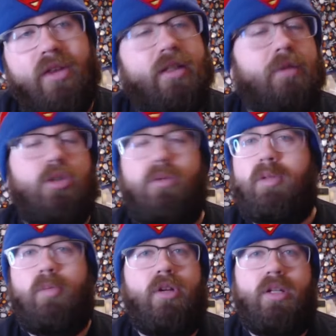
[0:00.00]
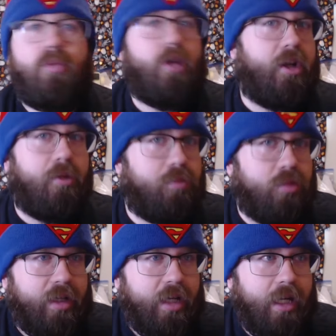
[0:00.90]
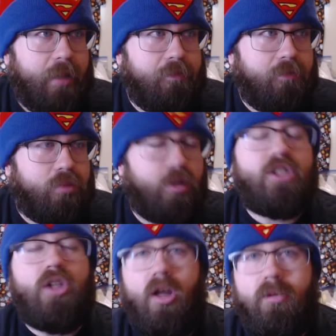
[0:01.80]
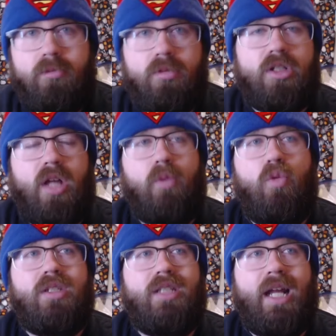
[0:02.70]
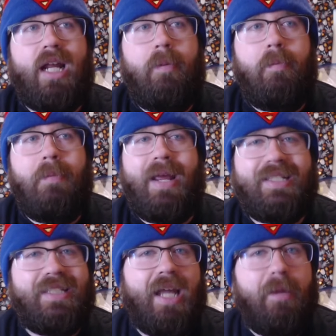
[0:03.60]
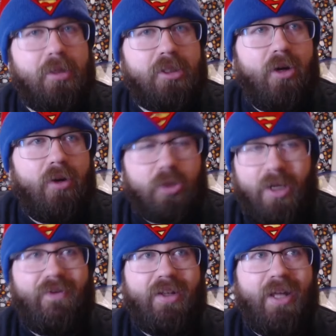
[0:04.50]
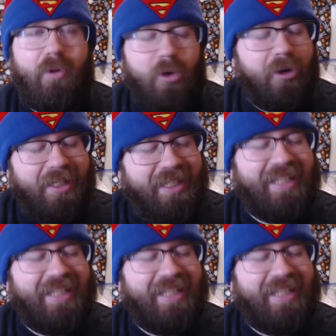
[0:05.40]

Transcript: I think this episode was pretty, pretty, pretty, um, pretty solid. Pretty solid. It wasn't like an amazing episode. I was trying to find that word.